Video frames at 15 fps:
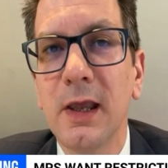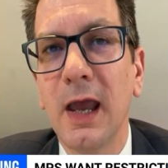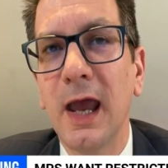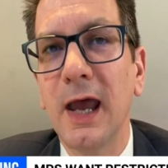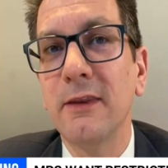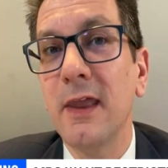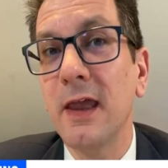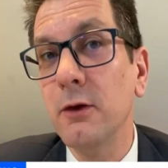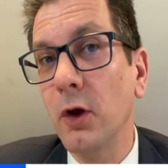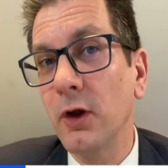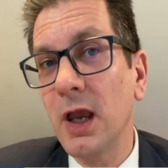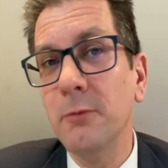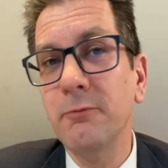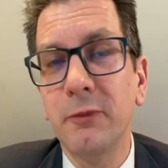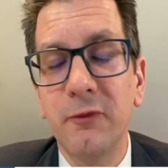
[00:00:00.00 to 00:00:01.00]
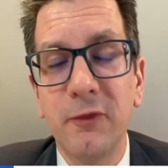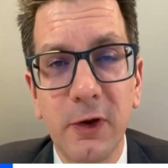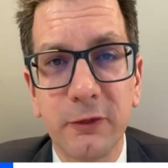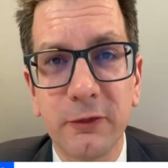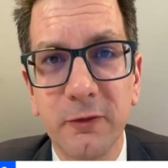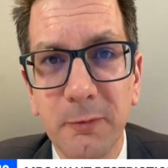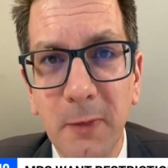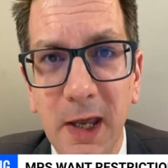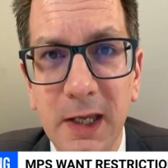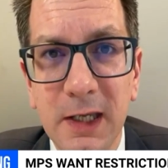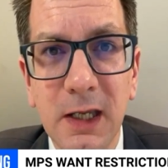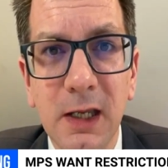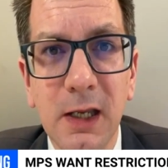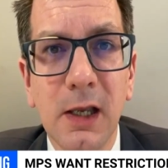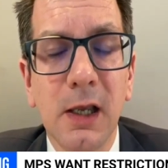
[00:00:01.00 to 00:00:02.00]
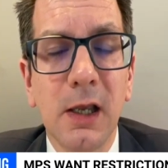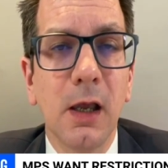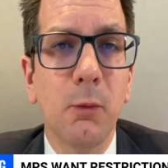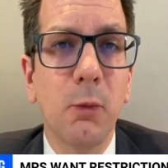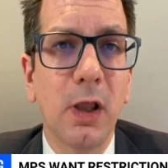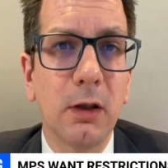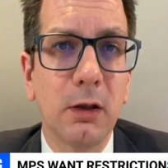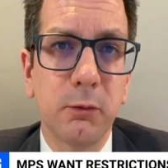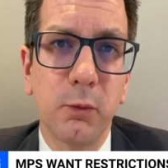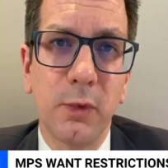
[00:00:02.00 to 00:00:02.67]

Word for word: And then come 1st of May, well,